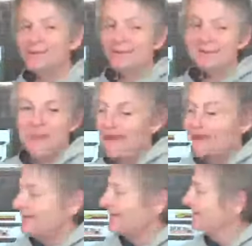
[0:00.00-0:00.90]
Welcome
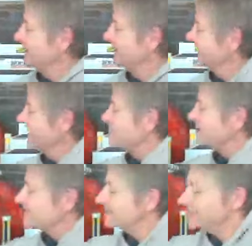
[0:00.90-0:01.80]
back. I
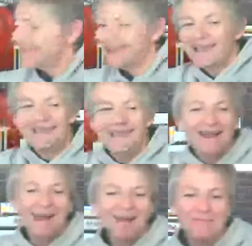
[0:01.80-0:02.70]
must say,
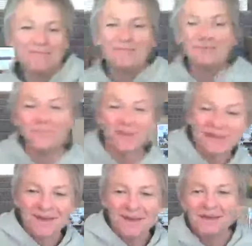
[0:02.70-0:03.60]

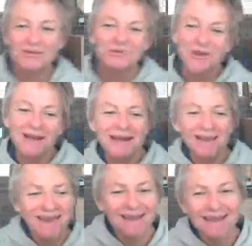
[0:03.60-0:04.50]
it's
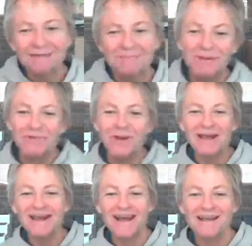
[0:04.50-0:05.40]
been
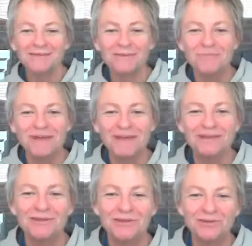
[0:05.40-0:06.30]
really nice for
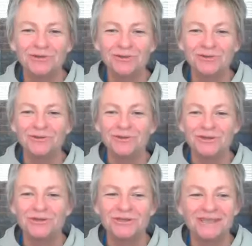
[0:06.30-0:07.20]
me to
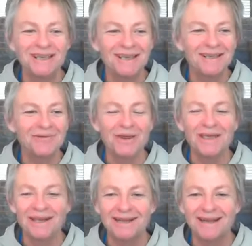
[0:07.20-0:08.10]
see the
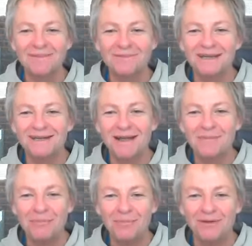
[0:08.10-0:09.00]
regular names that
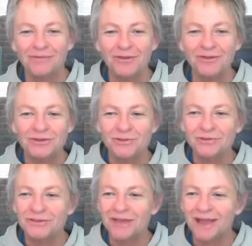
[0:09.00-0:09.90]
come up and for you to
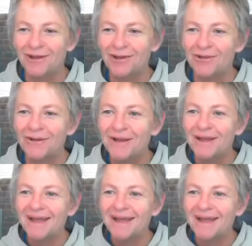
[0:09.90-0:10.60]
all say hello.